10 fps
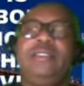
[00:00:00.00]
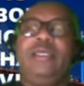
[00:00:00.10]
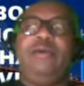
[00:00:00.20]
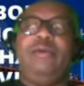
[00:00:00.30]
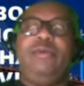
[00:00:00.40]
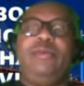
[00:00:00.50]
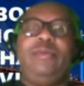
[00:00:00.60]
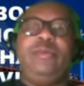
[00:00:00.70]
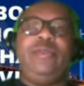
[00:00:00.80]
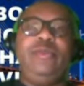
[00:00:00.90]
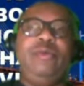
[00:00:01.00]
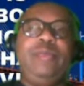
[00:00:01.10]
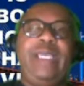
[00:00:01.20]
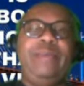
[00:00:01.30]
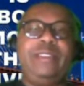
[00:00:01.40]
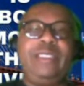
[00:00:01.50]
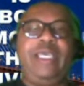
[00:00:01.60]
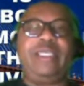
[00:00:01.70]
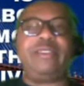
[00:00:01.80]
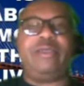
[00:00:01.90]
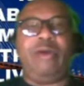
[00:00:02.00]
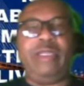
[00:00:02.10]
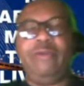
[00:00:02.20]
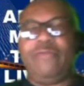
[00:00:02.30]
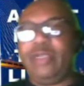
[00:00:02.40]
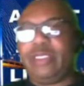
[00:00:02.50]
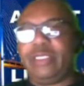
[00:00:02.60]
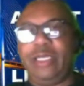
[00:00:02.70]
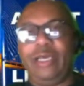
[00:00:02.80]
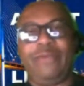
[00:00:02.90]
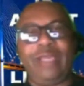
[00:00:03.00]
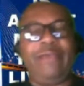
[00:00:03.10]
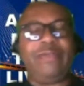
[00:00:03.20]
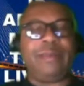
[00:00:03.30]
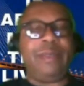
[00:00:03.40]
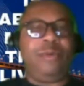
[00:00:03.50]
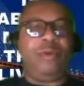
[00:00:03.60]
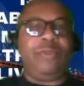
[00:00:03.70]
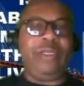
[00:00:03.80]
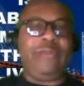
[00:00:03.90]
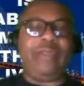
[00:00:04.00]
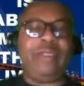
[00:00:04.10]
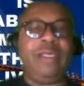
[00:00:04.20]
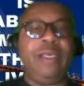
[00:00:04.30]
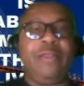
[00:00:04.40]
So you will be able to catch the audio version of Life is About More Than Living.